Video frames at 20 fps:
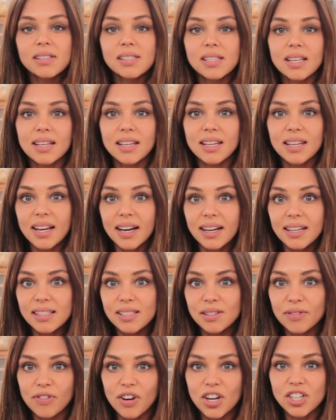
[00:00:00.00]
us a
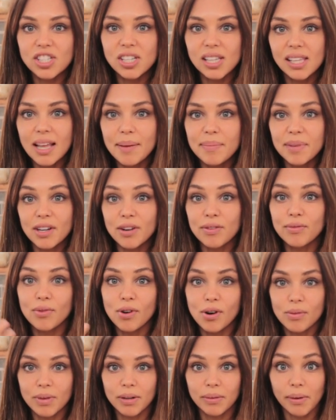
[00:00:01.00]
nice fresh lemon
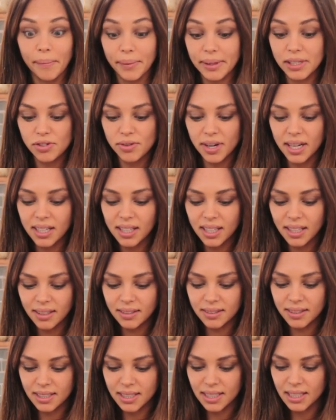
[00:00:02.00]
aroma when we drink it.
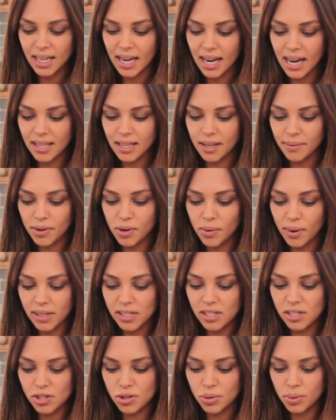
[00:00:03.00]
And then we're going
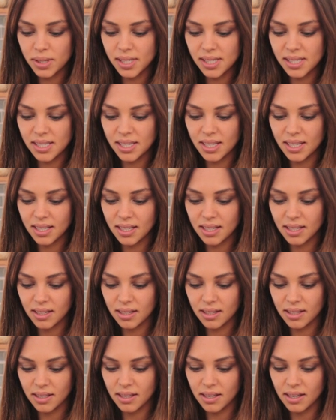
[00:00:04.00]
to twist it
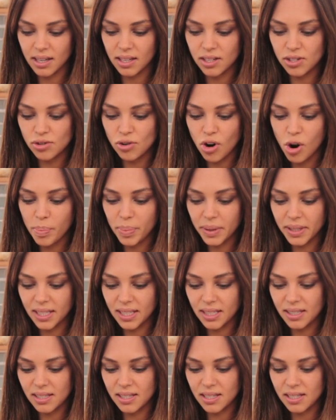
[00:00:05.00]
and drop it
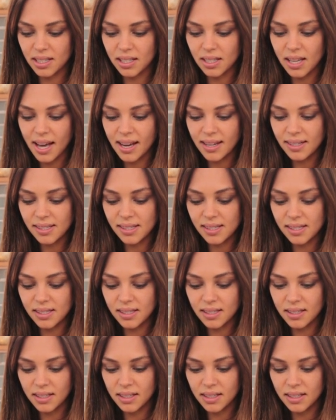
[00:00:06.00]
into the glass.